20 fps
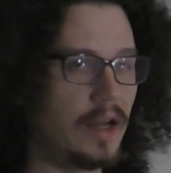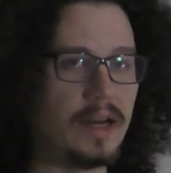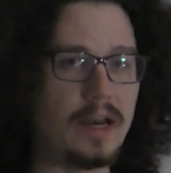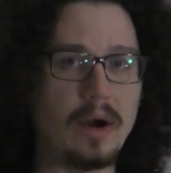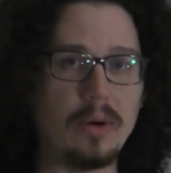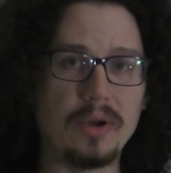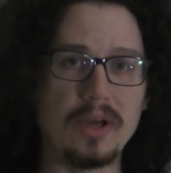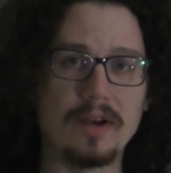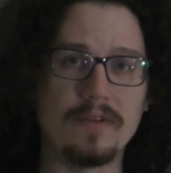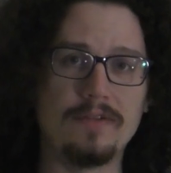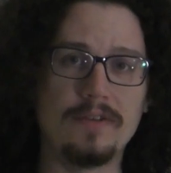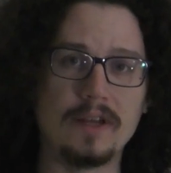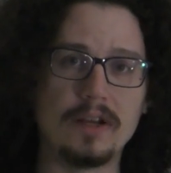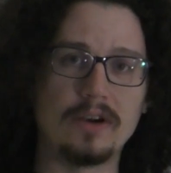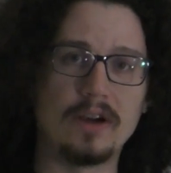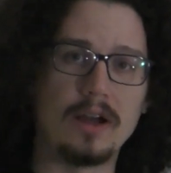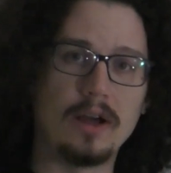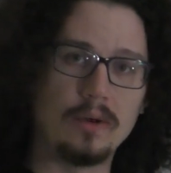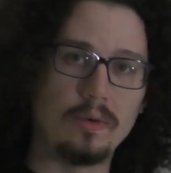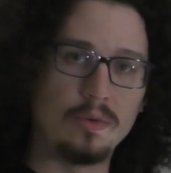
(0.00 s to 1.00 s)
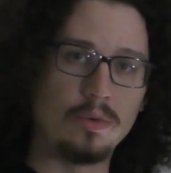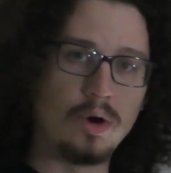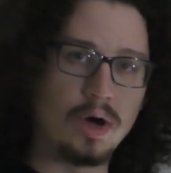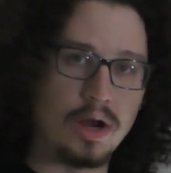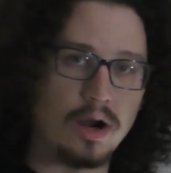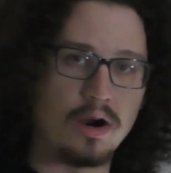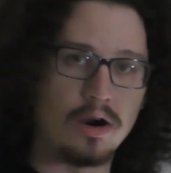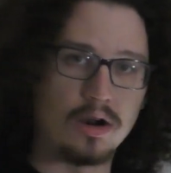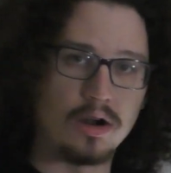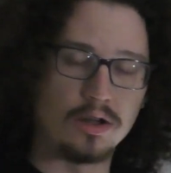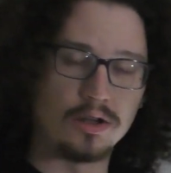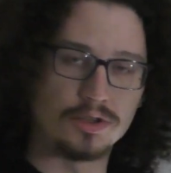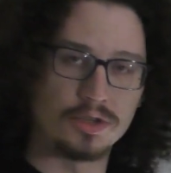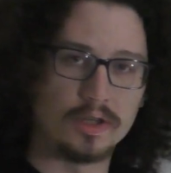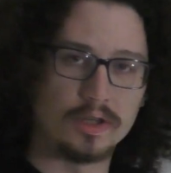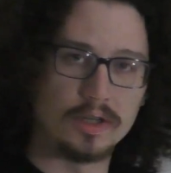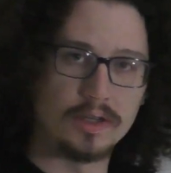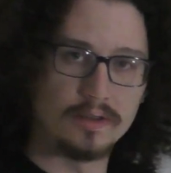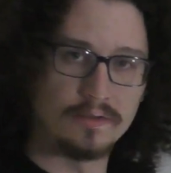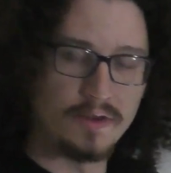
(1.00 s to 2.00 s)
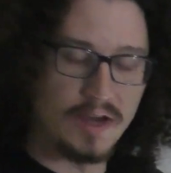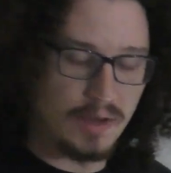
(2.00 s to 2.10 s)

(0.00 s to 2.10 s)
again, all right, we can